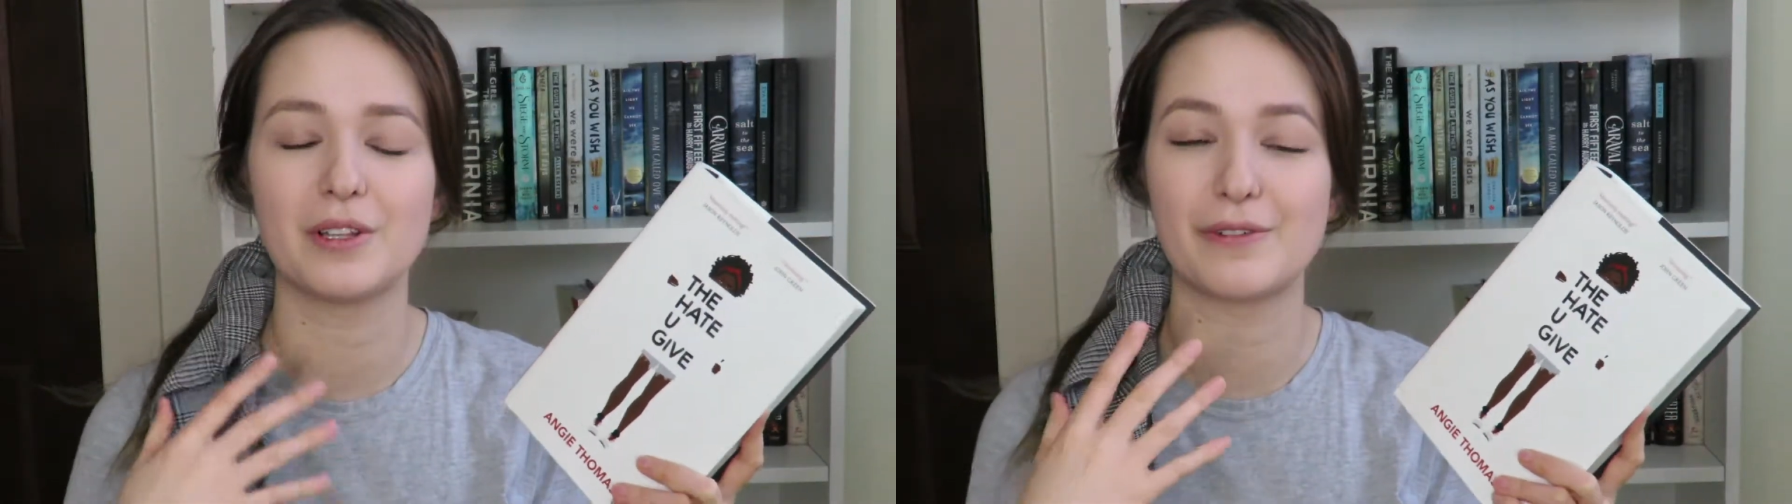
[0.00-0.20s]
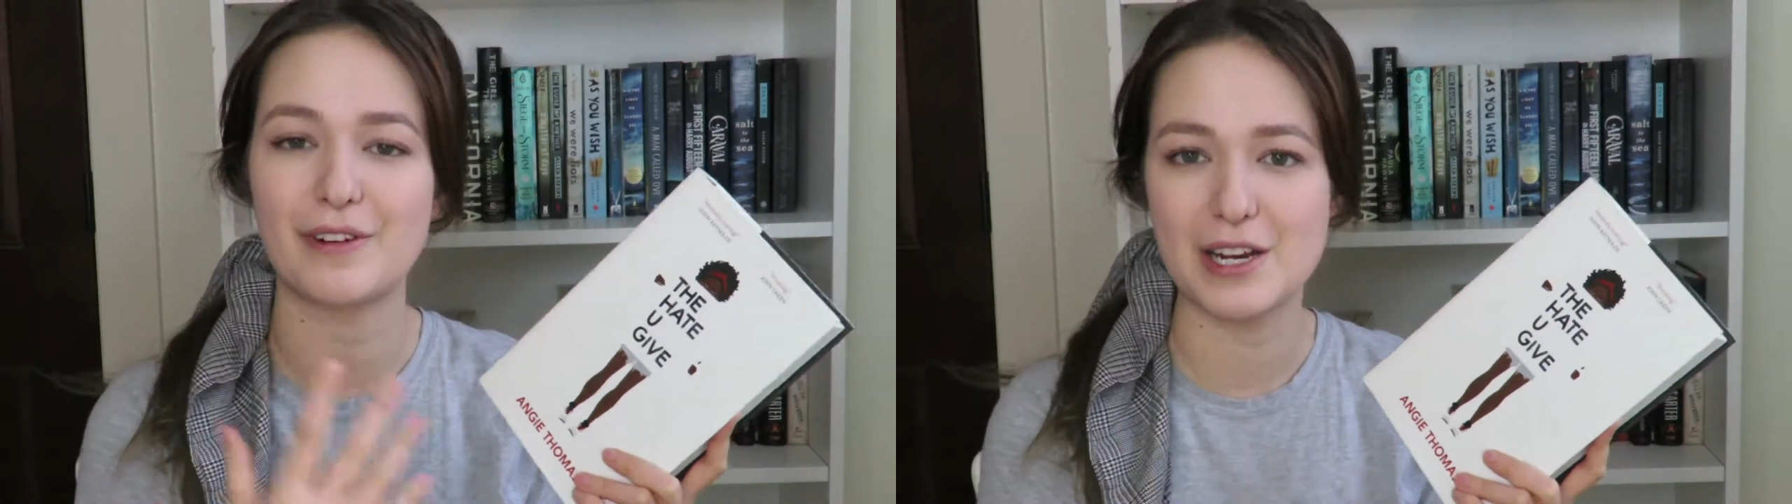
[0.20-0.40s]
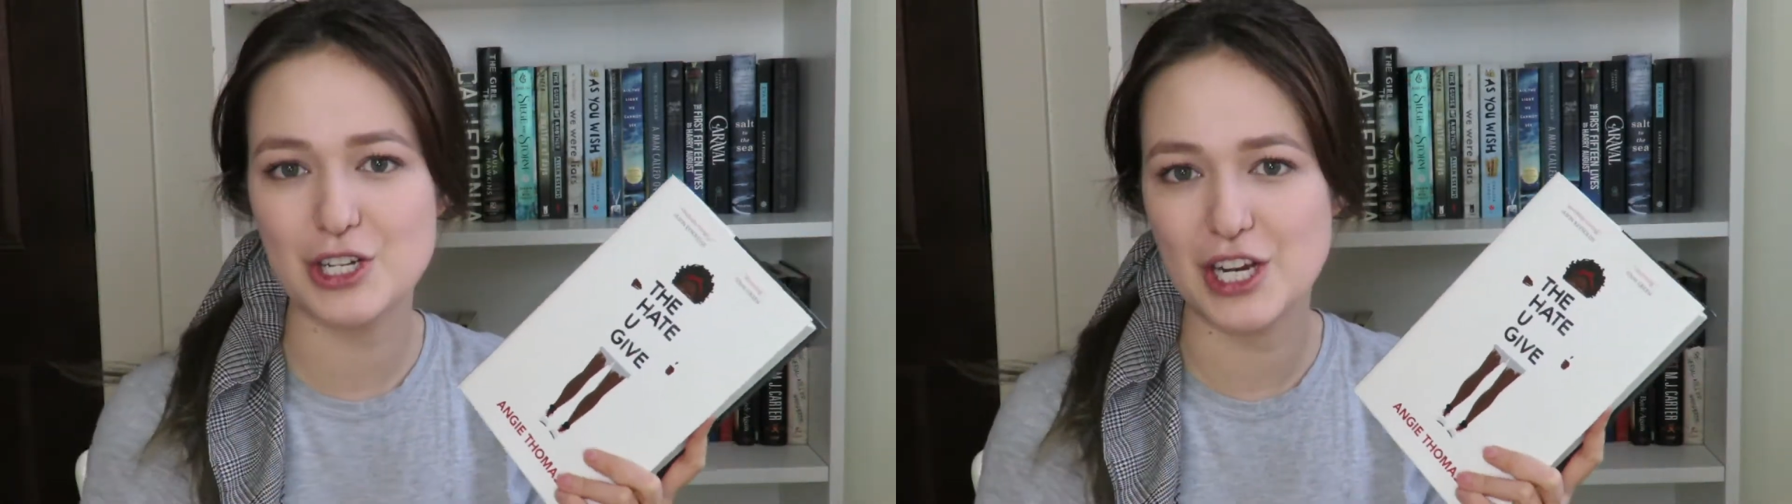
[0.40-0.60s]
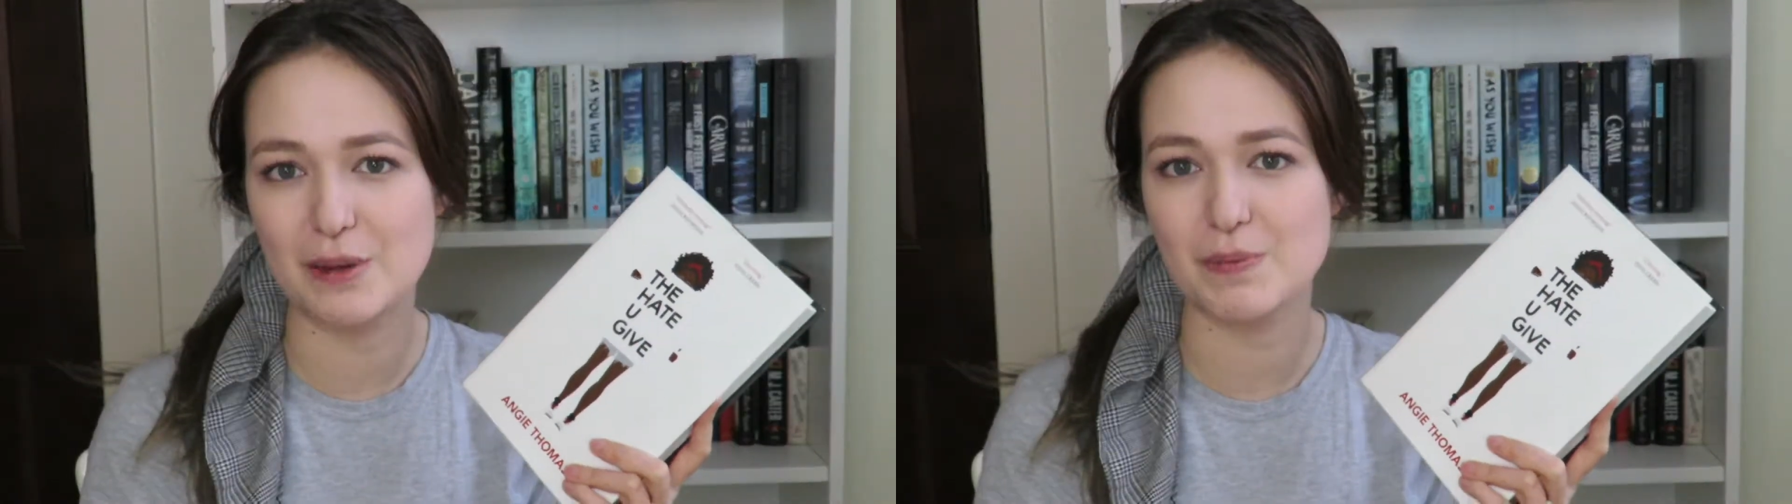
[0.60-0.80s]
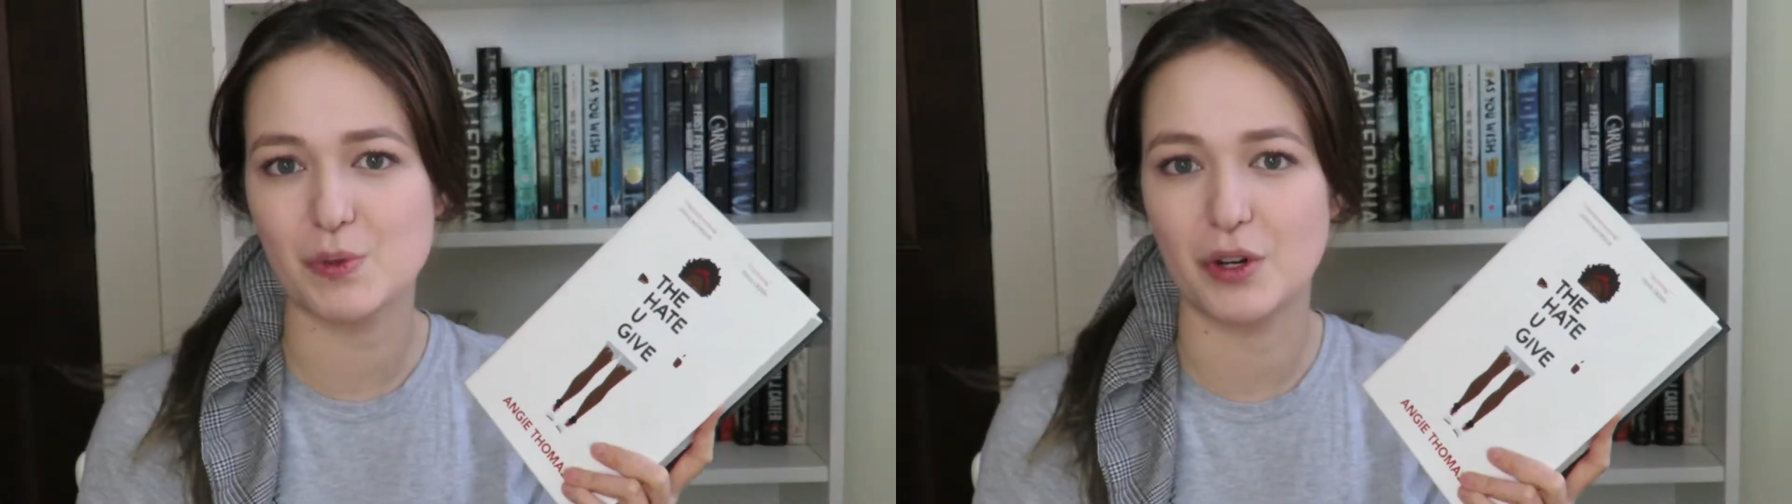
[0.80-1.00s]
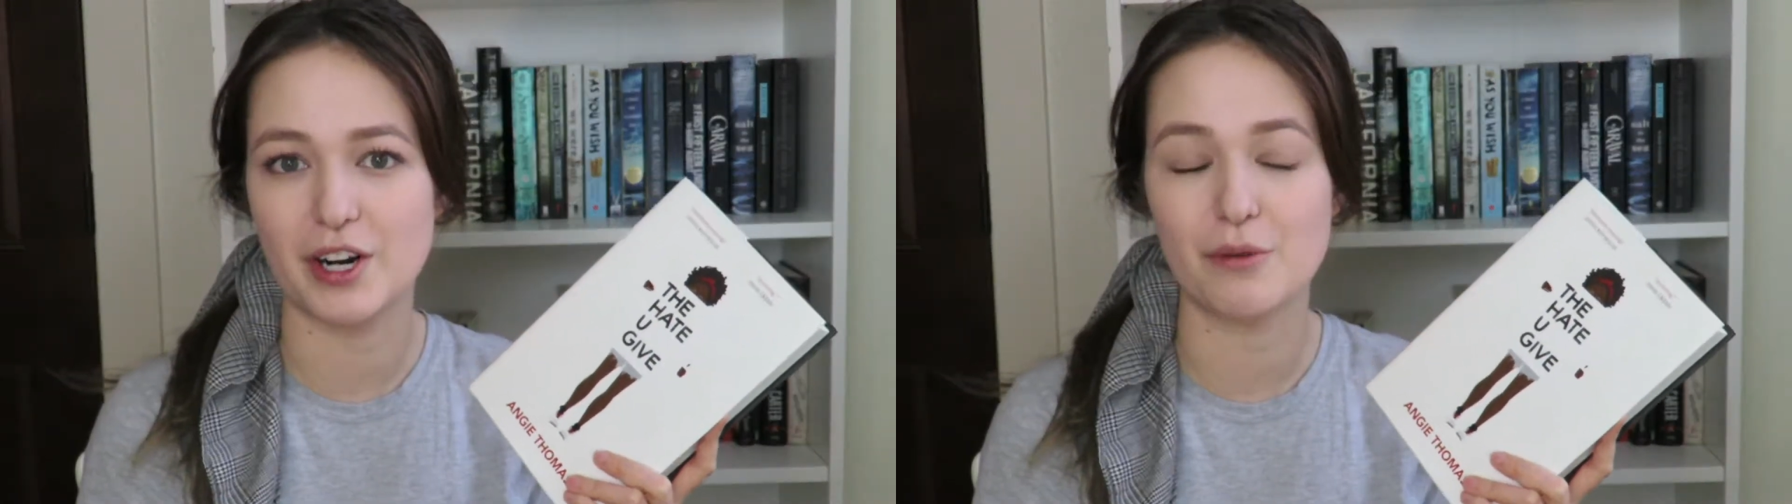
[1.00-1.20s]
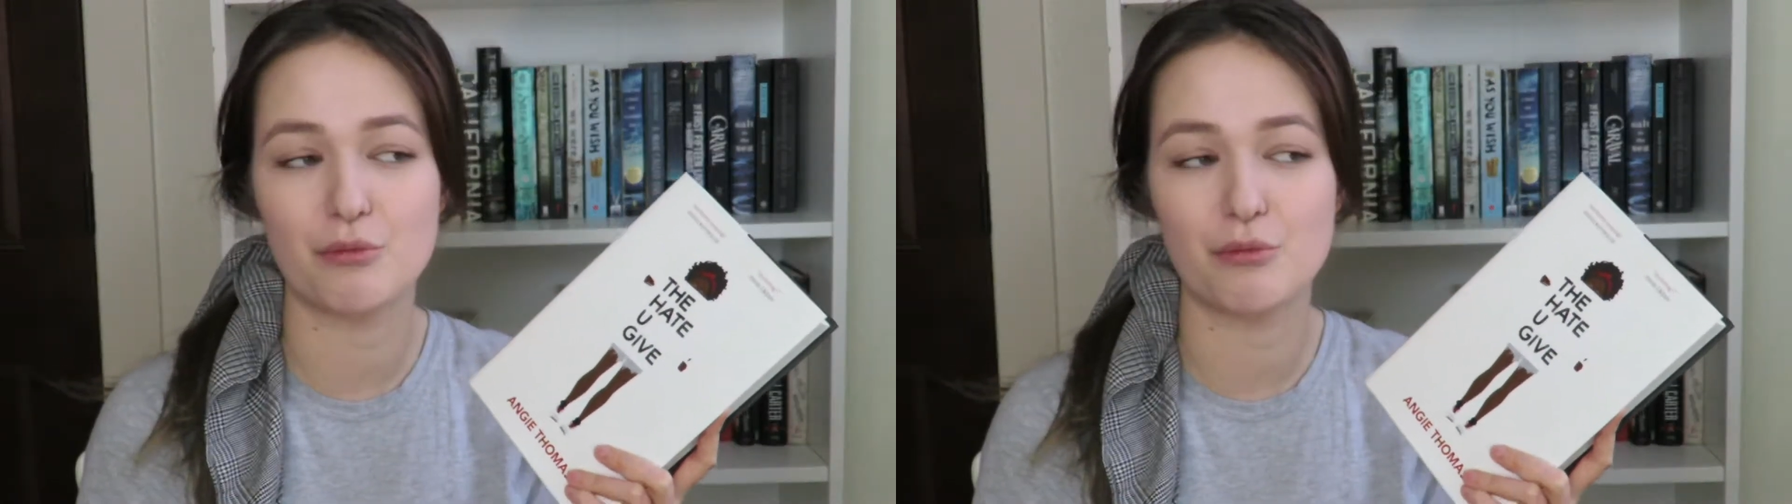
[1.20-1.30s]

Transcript: The friendships were